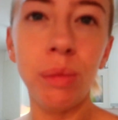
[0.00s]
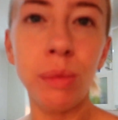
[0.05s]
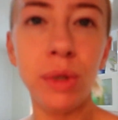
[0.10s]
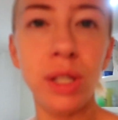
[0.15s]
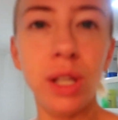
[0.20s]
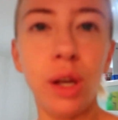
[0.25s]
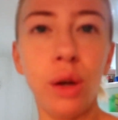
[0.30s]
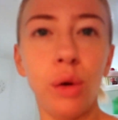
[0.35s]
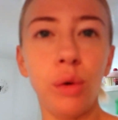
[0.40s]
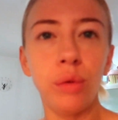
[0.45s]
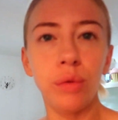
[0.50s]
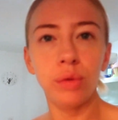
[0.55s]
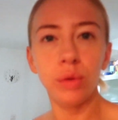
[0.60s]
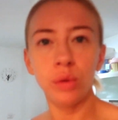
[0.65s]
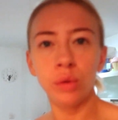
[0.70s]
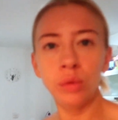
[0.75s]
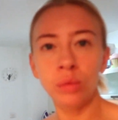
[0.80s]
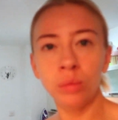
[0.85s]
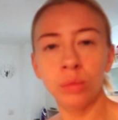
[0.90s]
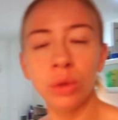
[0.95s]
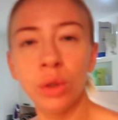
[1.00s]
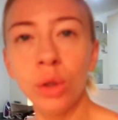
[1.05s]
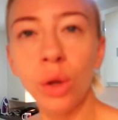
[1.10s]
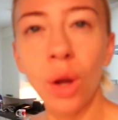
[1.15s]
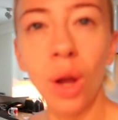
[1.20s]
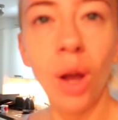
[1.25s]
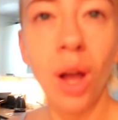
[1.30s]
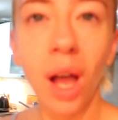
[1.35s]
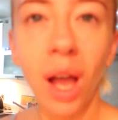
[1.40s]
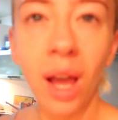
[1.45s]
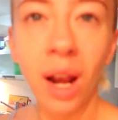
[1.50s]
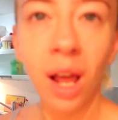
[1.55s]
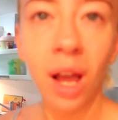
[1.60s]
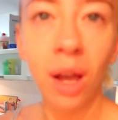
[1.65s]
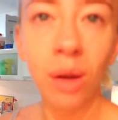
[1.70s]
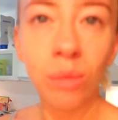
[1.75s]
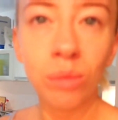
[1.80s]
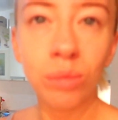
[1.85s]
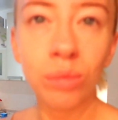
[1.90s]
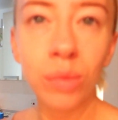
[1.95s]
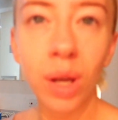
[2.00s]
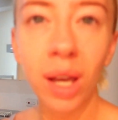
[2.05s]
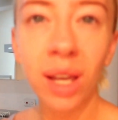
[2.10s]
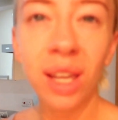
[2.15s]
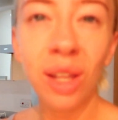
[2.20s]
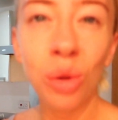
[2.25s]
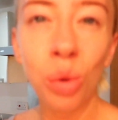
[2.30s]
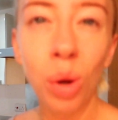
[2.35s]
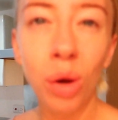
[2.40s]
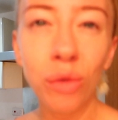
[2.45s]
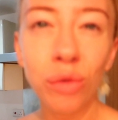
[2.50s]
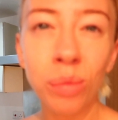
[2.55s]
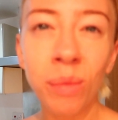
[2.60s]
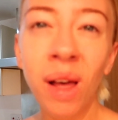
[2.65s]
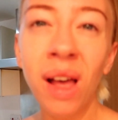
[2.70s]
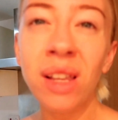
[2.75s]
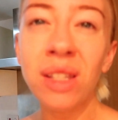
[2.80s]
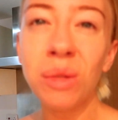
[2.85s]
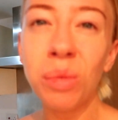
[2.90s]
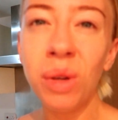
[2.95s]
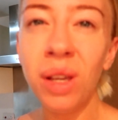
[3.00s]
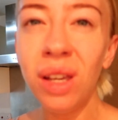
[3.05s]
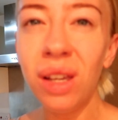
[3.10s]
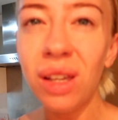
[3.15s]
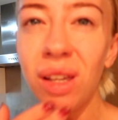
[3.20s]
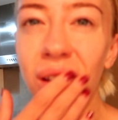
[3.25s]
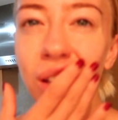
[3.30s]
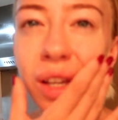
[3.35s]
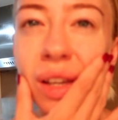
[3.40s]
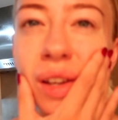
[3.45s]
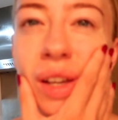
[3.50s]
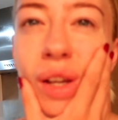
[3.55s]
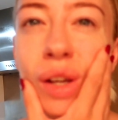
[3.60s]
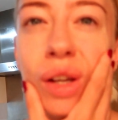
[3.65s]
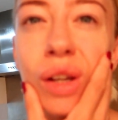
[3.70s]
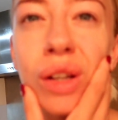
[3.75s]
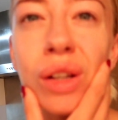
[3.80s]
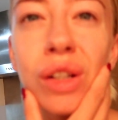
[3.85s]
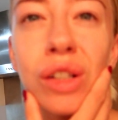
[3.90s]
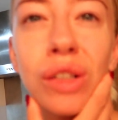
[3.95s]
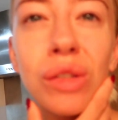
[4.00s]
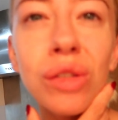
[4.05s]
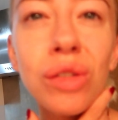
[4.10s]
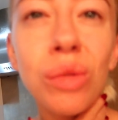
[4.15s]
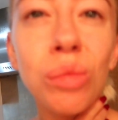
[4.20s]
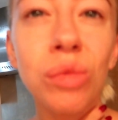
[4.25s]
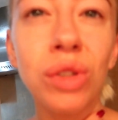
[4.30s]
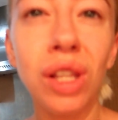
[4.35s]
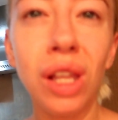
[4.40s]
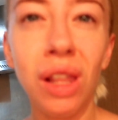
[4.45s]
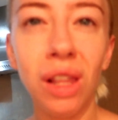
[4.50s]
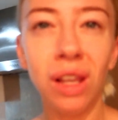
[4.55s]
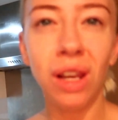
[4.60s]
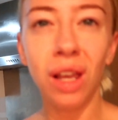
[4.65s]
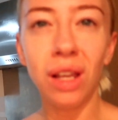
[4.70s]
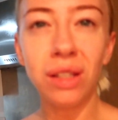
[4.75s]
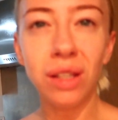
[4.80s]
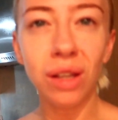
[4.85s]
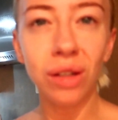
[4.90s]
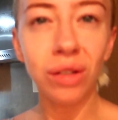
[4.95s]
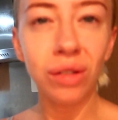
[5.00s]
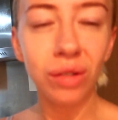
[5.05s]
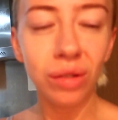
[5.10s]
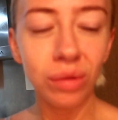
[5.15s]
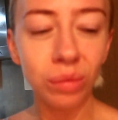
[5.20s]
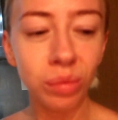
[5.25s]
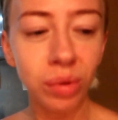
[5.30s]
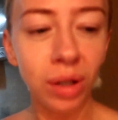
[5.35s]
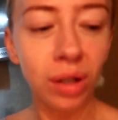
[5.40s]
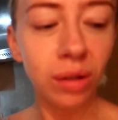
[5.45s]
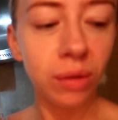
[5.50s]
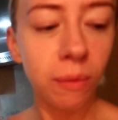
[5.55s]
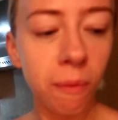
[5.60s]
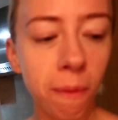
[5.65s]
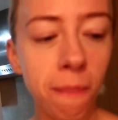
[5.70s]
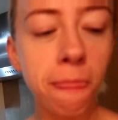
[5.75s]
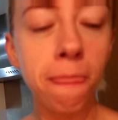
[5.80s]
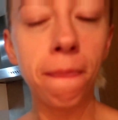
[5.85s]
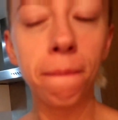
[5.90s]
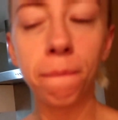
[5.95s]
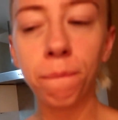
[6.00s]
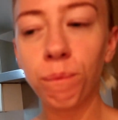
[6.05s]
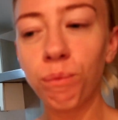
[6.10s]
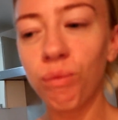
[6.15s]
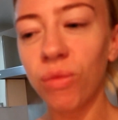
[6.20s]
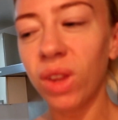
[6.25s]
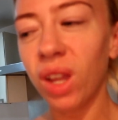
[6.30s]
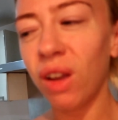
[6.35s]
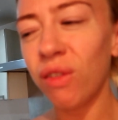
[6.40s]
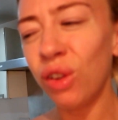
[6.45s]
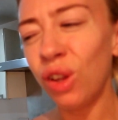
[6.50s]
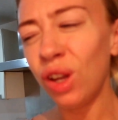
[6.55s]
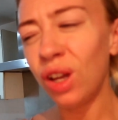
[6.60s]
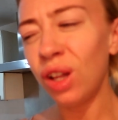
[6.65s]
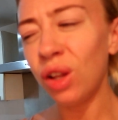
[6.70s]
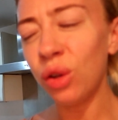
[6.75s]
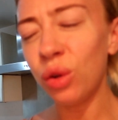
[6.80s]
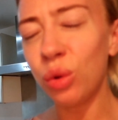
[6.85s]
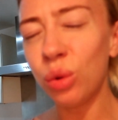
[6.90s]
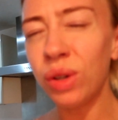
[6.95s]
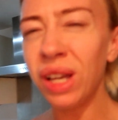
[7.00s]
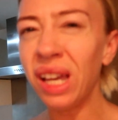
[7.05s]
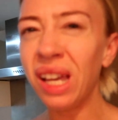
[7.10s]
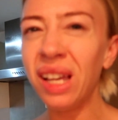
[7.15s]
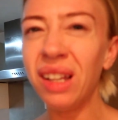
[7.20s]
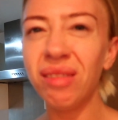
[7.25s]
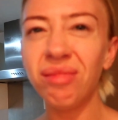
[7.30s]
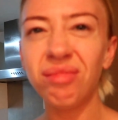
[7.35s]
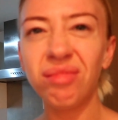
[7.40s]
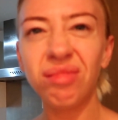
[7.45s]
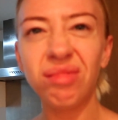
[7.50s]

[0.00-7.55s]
Myself and I came up from last week, so I'm slightly negged out, but I feel like I look okay.